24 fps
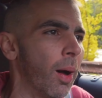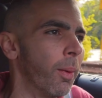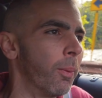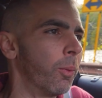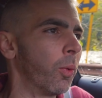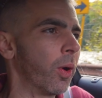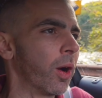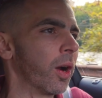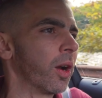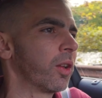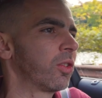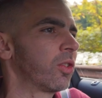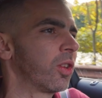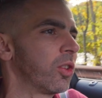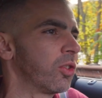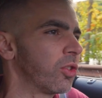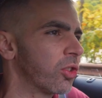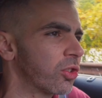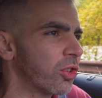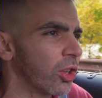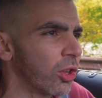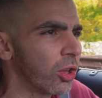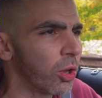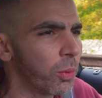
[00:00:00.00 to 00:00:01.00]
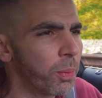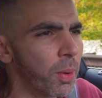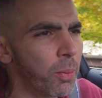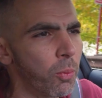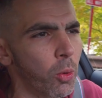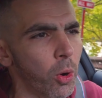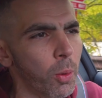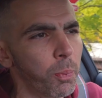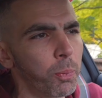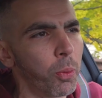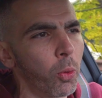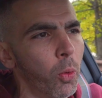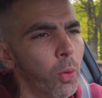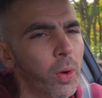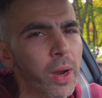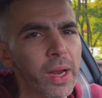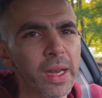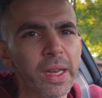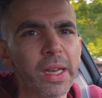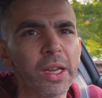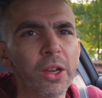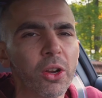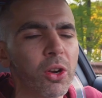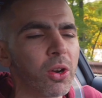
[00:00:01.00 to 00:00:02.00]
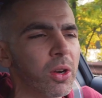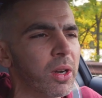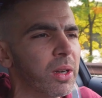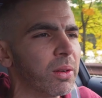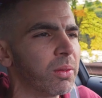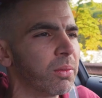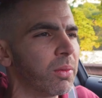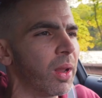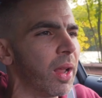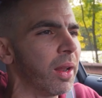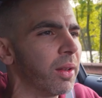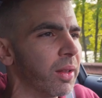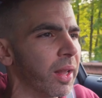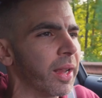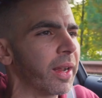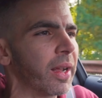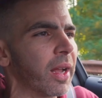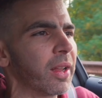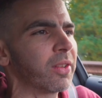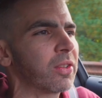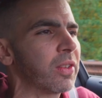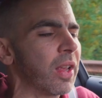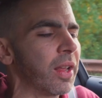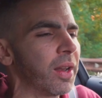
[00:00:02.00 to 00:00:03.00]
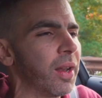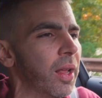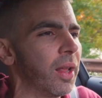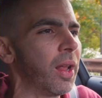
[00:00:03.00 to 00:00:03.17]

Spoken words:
Where it's just a little bit more pointier, and like I said,